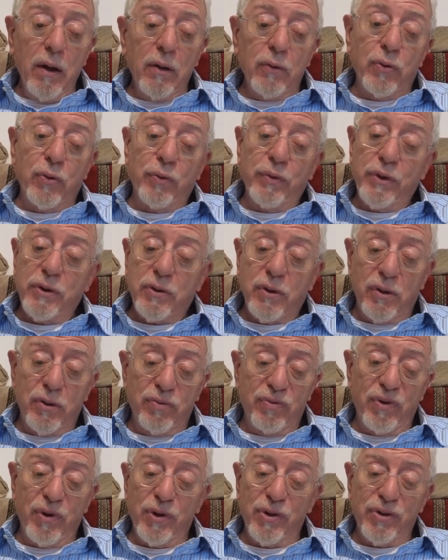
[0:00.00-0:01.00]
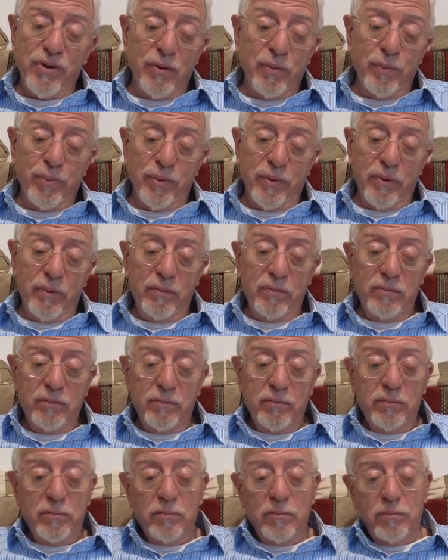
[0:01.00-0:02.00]
The reason is very simple.
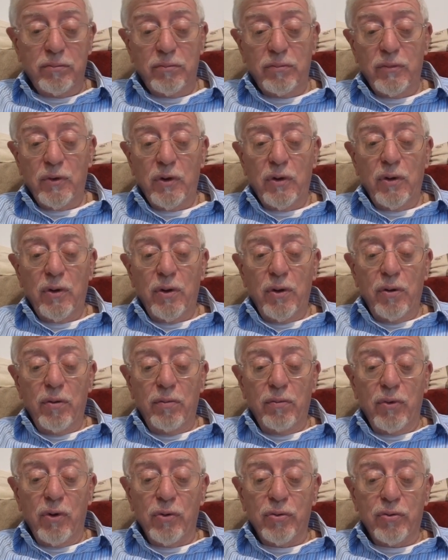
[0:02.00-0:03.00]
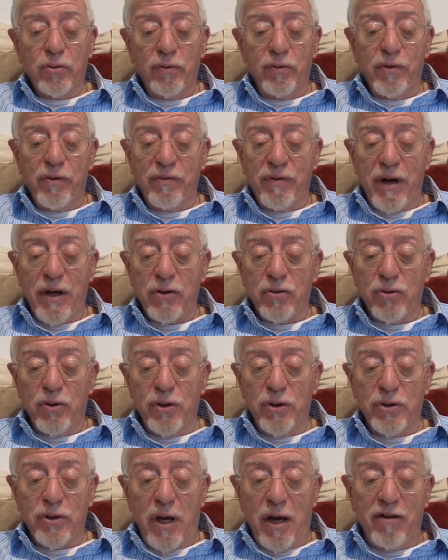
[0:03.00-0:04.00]
Most of the
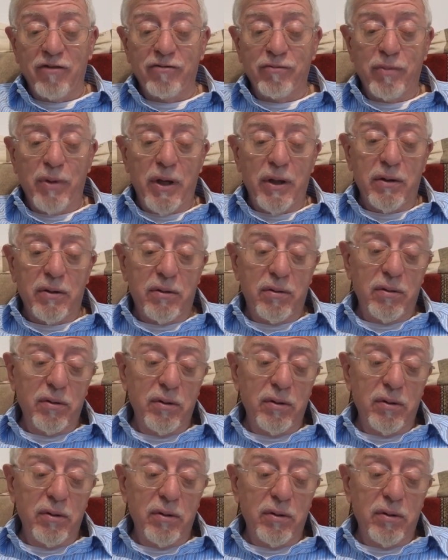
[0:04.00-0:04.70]
evangelists I've met